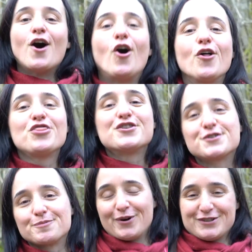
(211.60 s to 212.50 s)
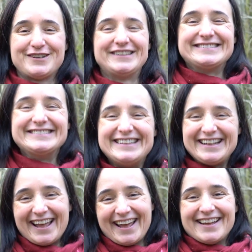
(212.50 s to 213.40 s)
on the spot.
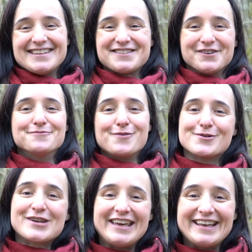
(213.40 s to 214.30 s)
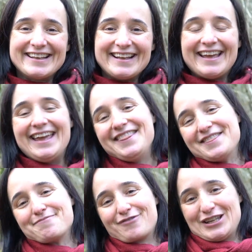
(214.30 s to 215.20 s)
So walking in
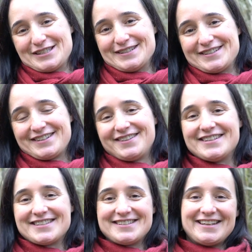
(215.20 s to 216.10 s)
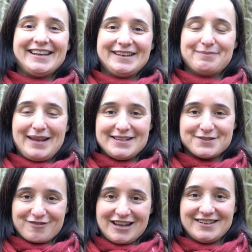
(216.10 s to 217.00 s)
the present. This is taking
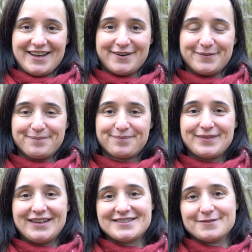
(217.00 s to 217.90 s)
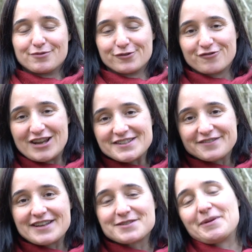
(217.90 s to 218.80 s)
place right now. It's the
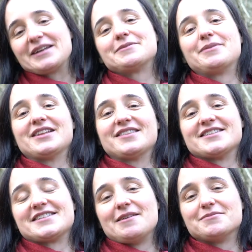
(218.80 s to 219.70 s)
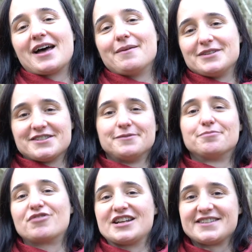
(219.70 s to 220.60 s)
progressive aspect, but at the same time it's the
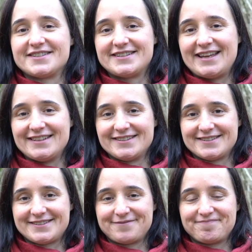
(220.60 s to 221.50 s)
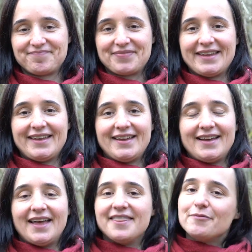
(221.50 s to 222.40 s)
present tense.
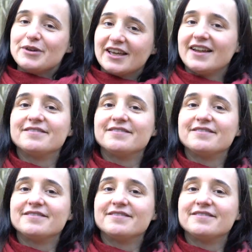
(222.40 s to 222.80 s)
And then we can